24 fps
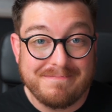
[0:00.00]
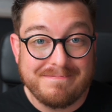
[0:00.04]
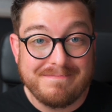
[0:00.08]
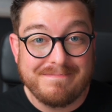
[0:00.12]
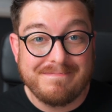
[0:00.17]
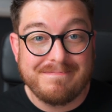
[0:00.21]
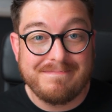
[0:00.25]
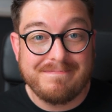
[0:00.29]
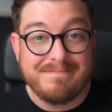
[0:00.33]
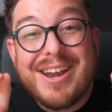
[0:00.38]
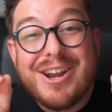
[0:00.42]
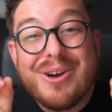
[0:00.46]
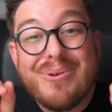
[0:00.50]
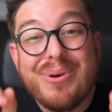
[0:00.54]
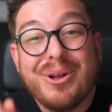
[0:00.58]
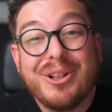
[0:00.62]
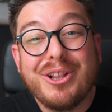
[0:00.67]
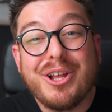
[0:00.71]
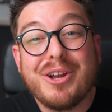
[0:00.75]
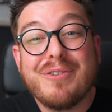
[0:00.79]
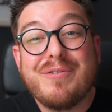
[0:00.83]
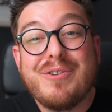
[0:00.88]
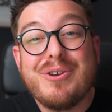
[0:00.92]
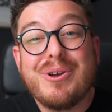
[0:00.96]
Now, I know a
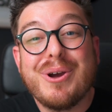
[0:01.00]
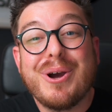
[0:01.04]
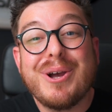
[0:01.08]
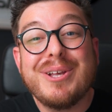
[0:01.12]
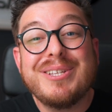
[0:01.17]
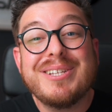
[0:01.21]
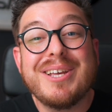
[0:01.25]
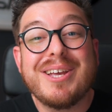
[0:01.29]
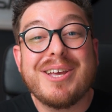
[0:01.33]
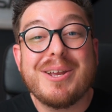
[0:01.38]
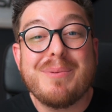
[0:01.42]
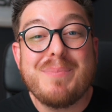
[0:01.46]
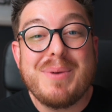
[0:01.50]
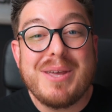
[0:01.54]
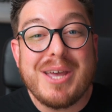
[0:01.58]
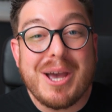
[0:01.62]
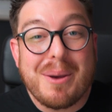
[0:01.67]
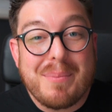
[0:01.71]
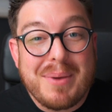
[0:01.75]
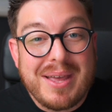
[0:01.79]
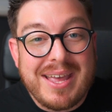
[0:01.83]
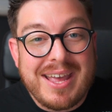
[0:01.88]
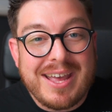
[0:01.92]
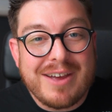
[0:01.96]
lot of you guys are going to be
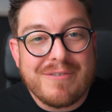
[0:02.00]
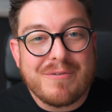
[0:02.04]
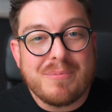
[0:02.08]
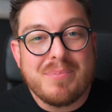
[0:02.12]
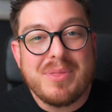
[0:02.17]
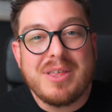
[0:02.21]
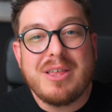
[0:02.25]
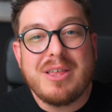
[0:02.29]
coming here from